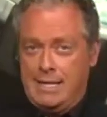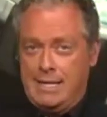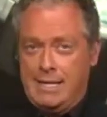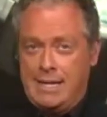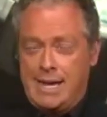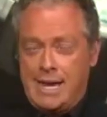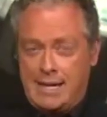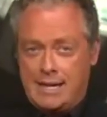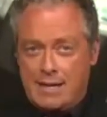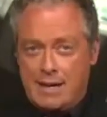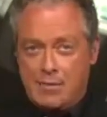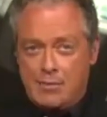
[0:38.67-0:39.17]

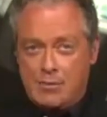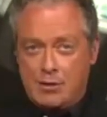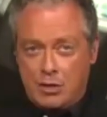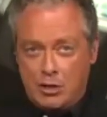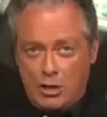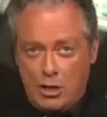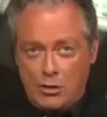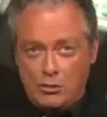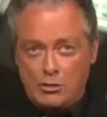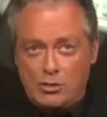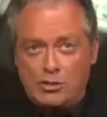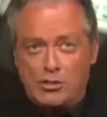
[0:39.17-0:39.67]
can come
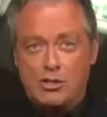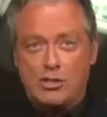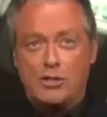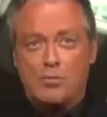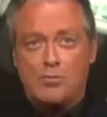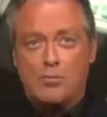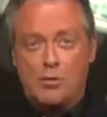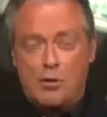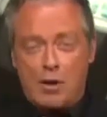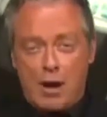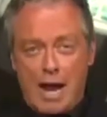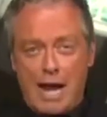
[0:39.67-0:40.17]
close to the
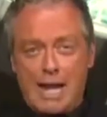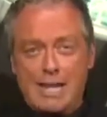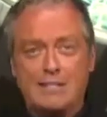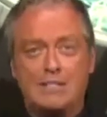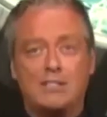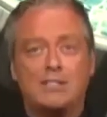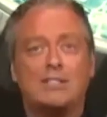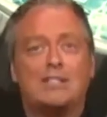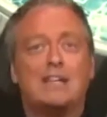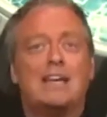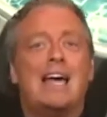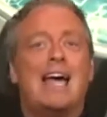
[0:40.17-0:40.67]

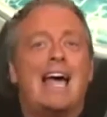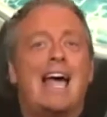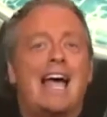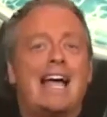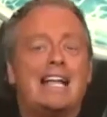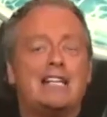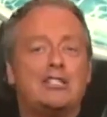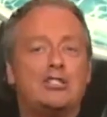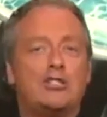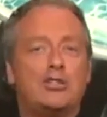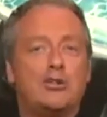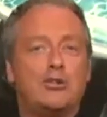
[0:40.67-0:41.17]
price
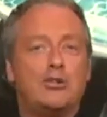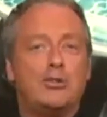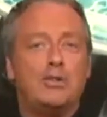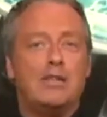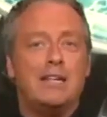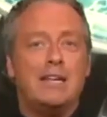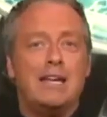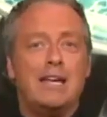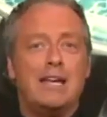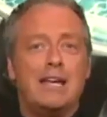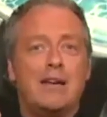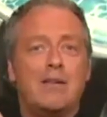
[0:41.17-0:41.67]
and to
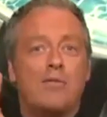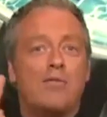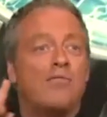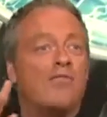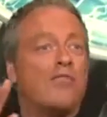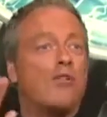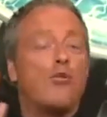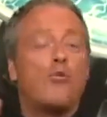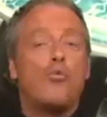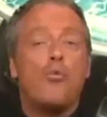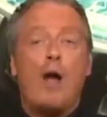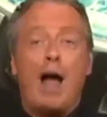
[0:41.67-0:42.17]
the
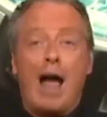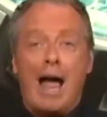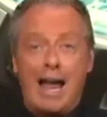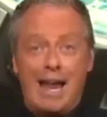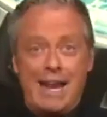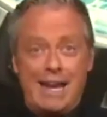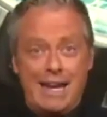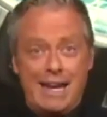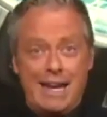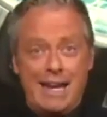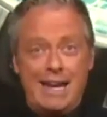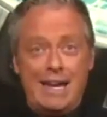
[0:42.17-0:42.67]

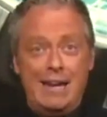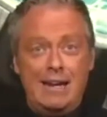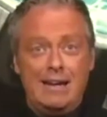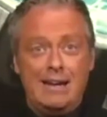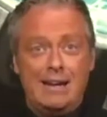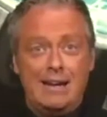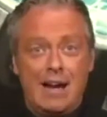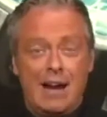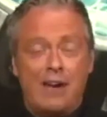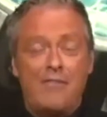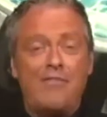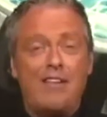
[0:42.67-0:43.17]
variety
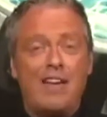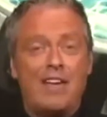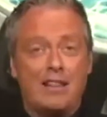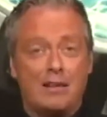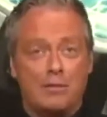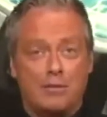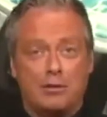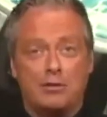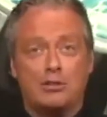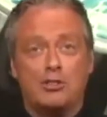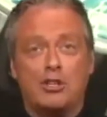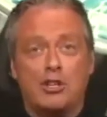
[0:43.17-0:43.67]

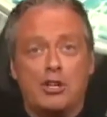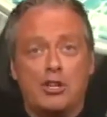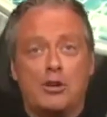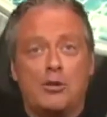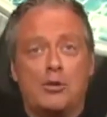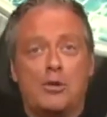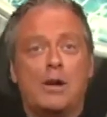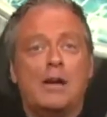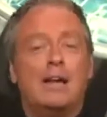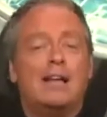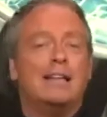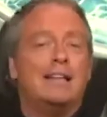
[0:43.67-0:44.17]
available to
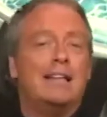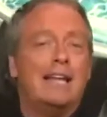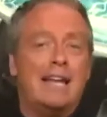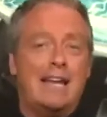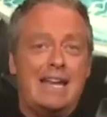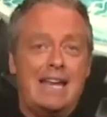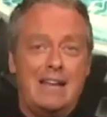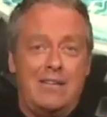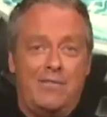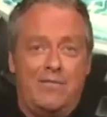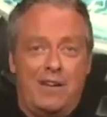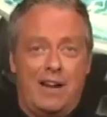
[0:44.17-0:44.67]
you that
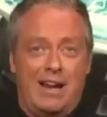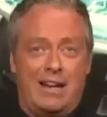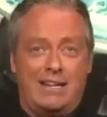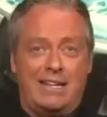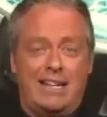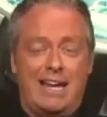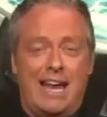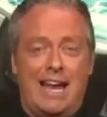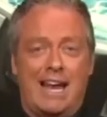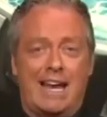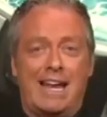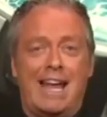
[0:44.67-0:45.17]
Evine
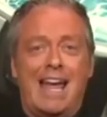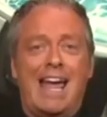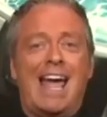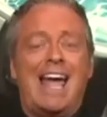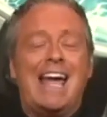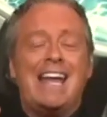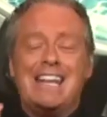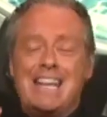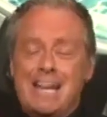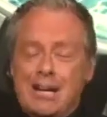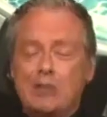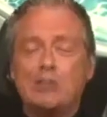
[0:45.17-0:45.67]
can.
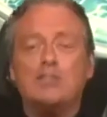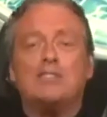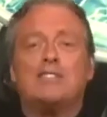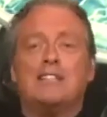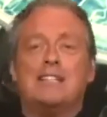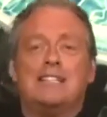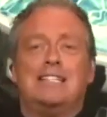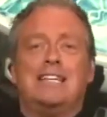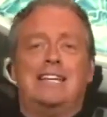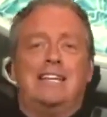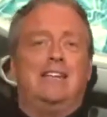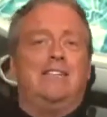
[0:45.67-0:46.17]
And here's the
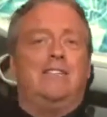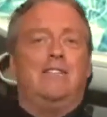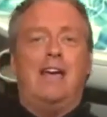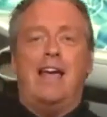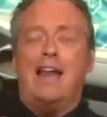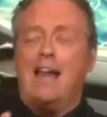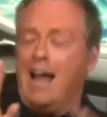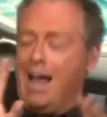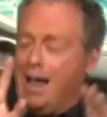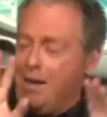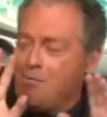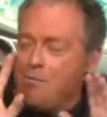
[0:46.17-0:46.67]
deal,
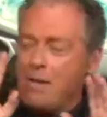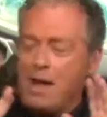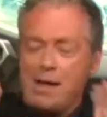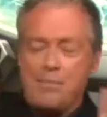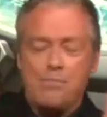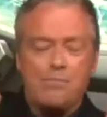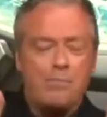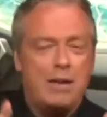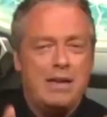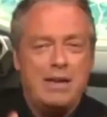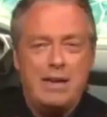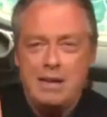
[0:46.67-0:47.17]
and I
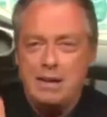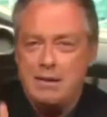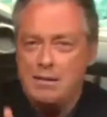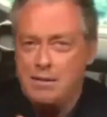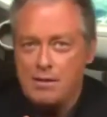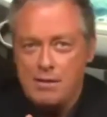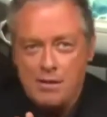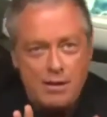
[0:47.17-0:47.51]
might be